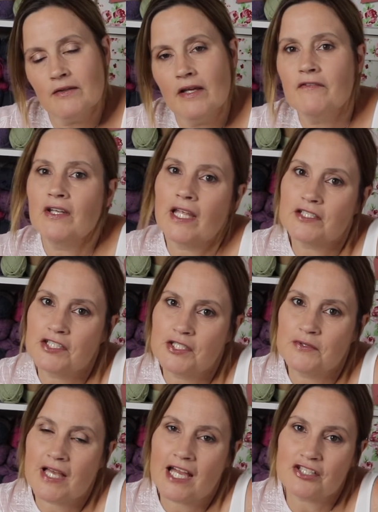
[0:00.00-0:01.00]
If you like to
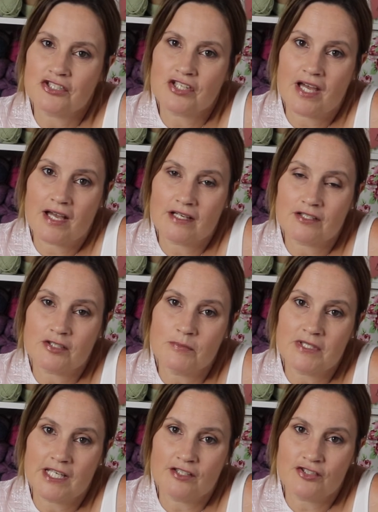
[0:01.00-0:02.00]
use the hashtag
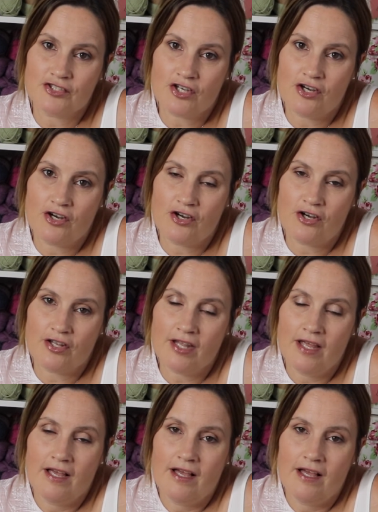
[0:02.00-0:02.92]
Somerdale Shawl